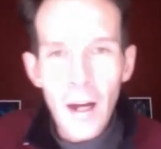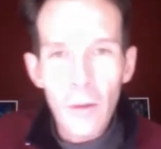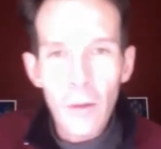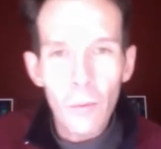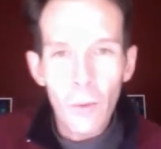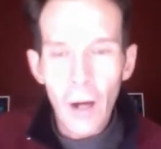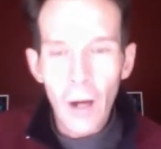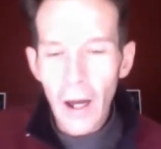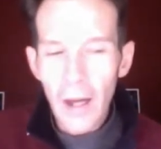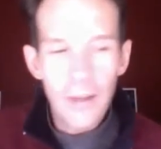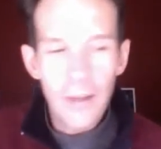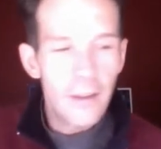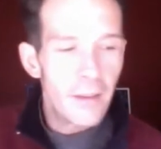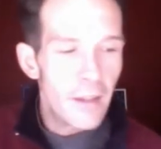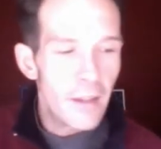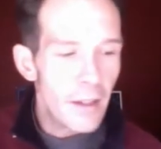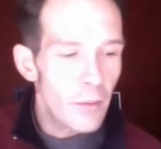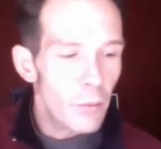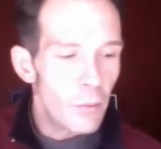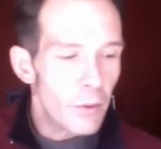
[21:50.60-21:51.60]
way that
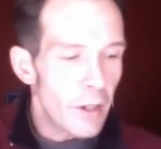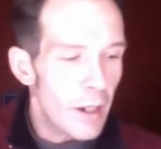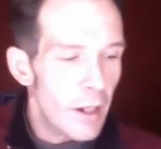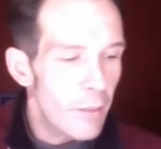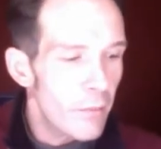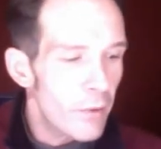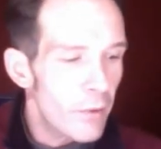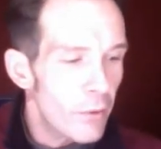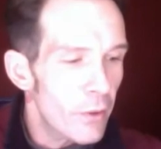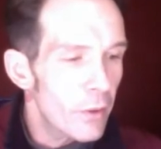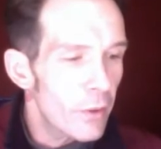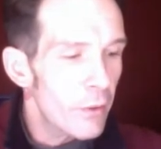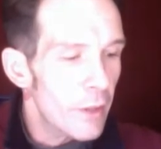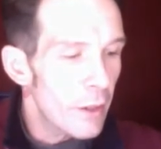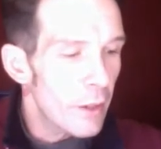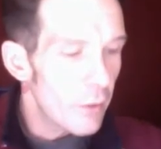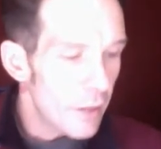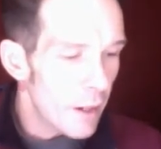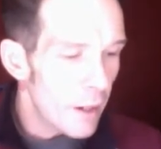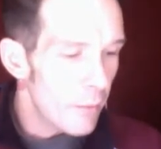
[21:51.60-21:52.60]
these will come through.
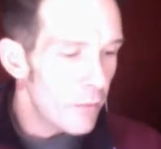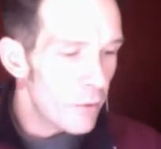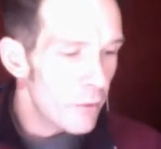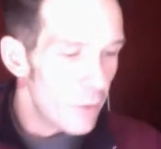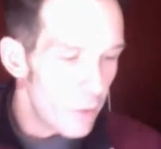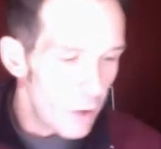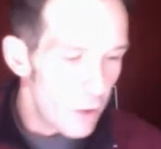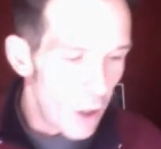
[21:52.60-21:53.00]
They'll come through